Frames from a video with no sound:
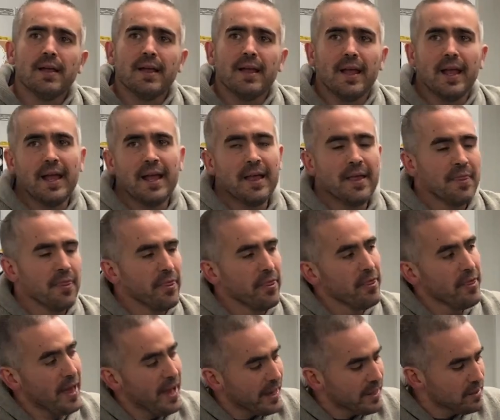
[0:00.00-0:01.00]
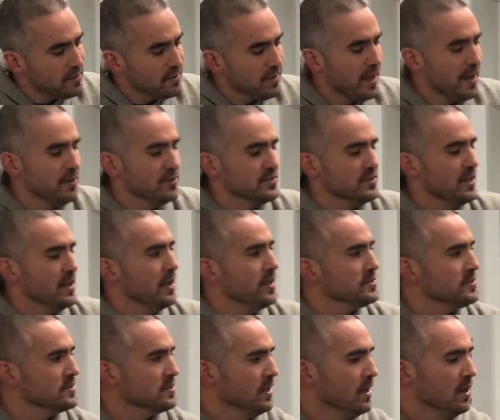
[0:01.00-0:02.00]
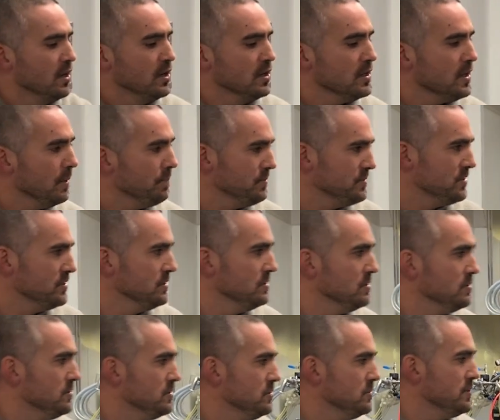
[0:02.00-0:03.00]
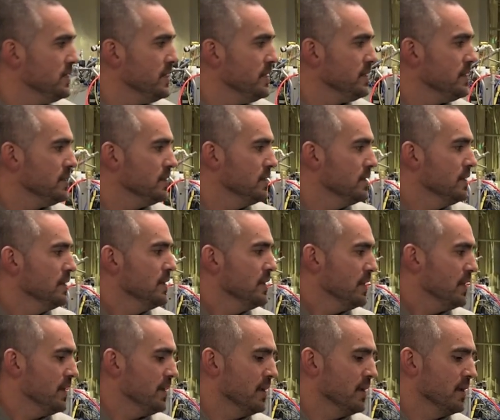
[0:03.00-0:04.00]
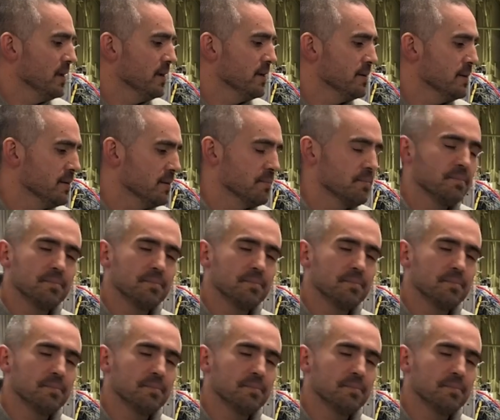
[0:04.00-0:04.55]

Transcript: And that allows us to hook up a CO2 tank and